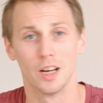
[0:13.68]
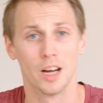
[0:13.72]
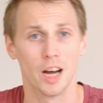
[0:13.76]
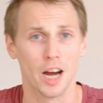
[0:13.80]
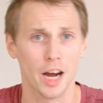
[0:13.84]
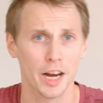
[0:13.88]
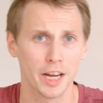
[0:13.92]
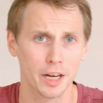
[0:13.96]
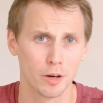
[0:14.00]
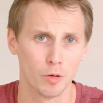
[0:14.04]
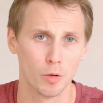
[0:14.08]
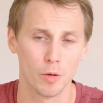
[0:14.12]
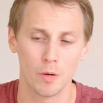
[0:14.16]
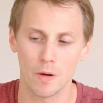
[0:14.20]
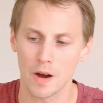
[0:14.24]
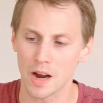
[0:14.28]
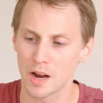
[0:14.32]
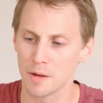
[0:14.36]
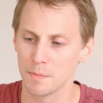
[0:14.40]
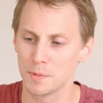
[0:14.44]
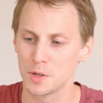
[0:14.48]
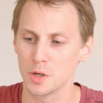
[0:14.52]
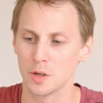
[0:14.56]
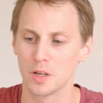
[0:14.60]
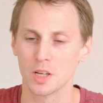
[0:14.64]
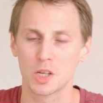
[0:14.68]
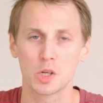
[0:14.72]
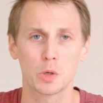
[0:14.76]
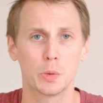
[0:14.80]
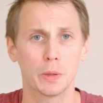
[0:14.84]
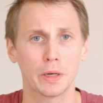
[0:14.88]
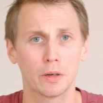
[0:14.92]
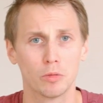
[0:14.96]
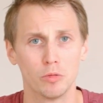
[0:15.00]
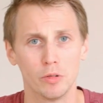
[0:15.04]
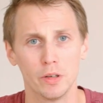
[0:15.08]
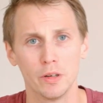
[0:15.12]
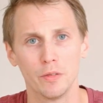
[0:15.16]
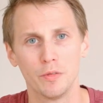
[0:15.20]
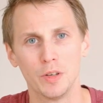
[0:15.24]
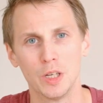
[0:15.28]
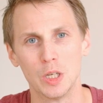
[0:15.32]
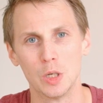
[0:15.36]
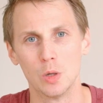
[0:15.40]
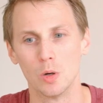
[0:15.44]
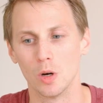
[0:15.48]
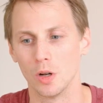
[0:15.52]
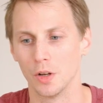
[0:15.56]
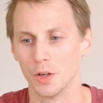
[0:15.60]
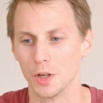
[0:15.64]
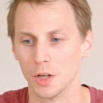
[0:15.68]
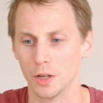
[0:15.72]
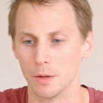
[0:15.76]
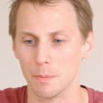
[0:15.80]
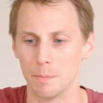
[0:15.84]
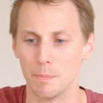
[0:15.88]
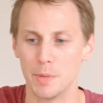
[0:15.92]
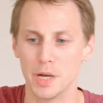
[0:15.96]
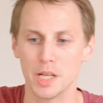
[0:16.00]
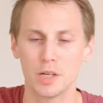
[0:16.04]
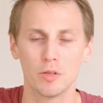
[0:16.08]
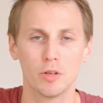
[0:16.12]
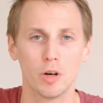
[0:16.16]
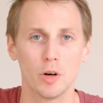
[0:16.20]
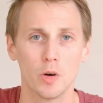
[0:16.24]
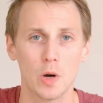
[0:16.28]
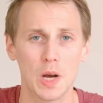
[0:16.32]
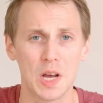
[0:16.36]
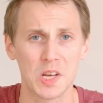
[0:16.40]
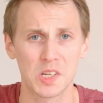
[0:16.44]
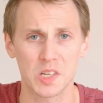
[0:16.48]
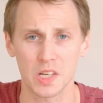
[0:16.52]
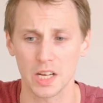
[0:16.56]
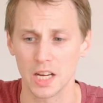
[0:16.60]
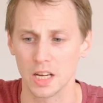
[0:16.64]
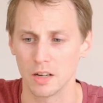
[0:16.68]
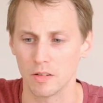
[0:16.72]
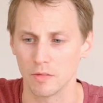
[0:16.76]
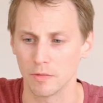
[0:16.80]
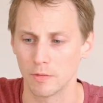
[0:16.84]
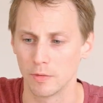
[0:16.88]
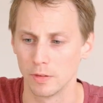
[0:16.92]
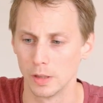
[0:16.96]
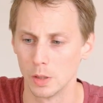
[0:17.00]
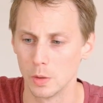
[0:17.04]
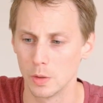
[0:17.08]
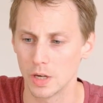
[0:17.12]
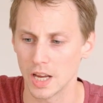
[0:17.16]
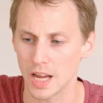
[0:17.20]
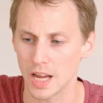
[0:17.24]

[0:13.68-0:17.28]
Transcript: Hi there, and welcome to this quick review on the Benro S8 Fluid